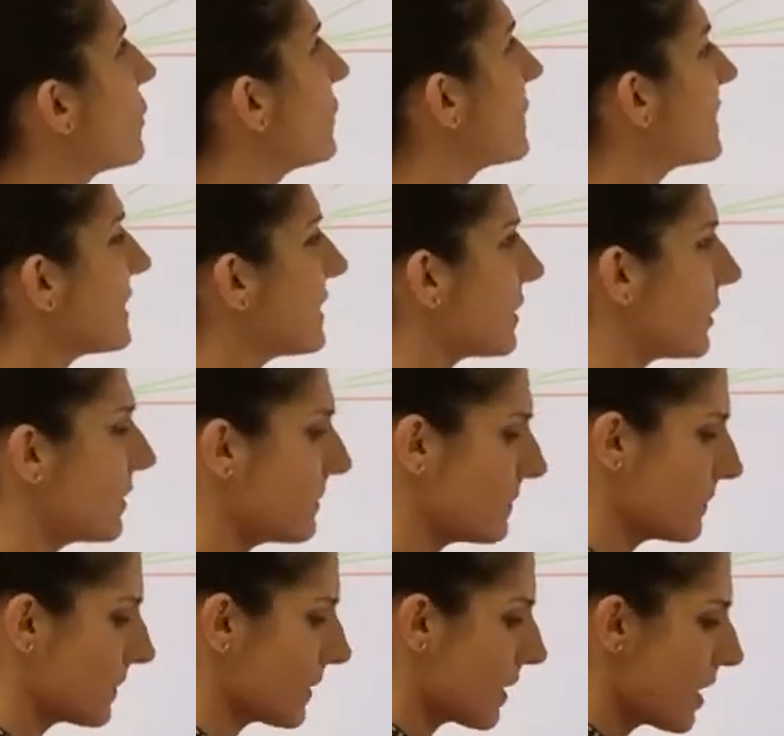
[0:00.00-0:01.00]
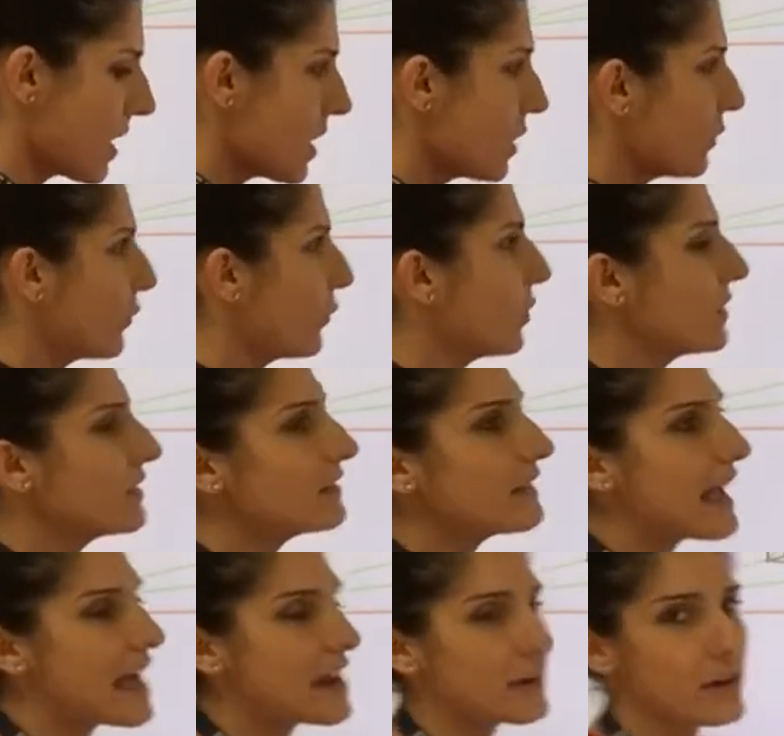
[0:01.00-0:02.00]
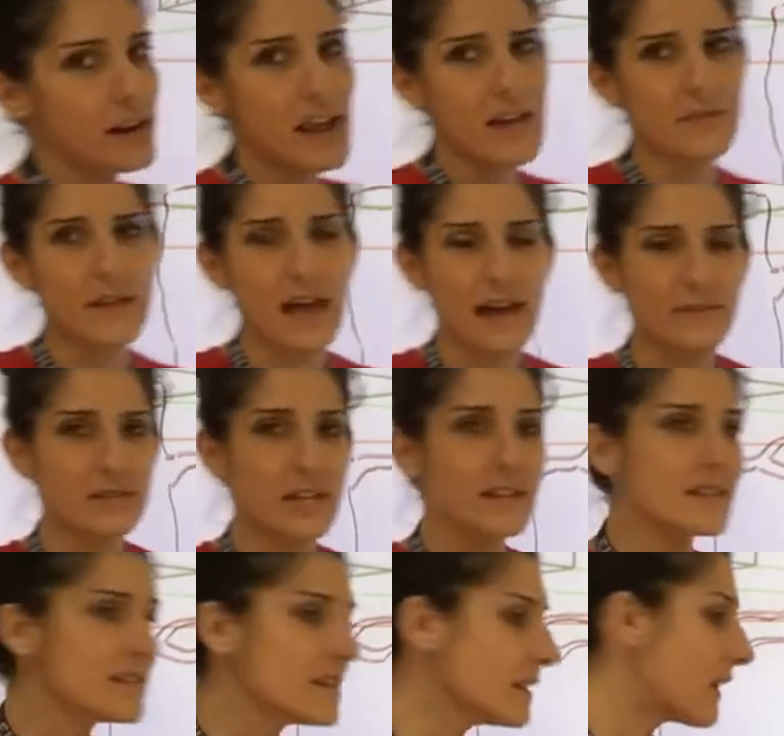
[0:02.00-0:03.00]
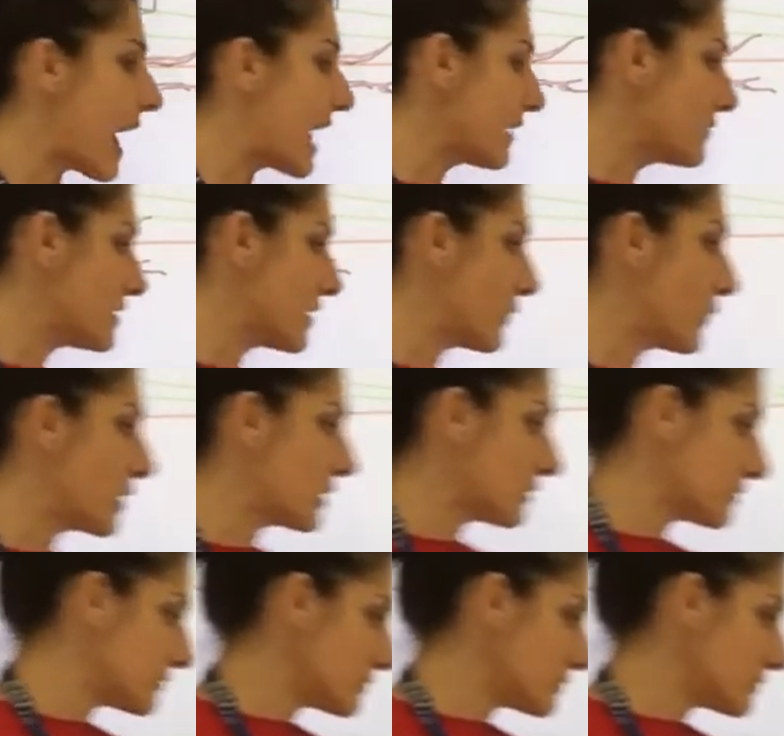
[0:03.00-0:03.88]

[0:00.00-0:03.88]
over here. For the ladder, and I've done this in a lot of different,